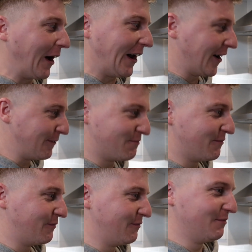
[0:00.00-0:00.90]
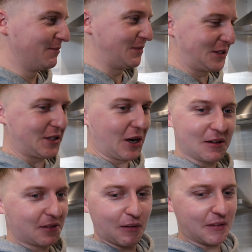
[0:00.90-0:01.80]
when I
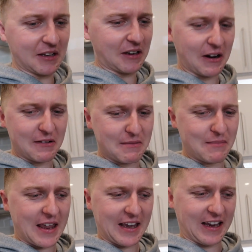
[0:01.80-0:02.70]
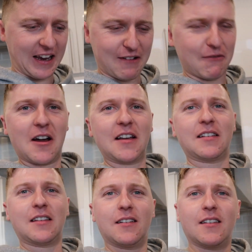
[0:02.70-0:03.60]
start doing the dough and making it
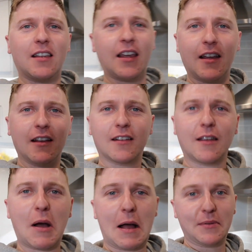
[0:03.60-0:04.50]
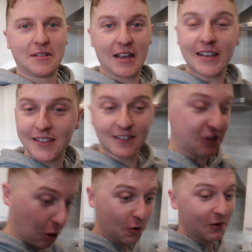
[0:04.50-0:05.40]
rise and see, see what happens. Yes?
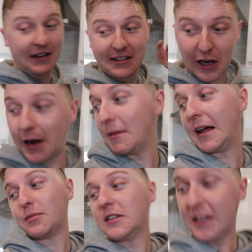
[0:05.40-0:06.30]
Cool. Time lapse.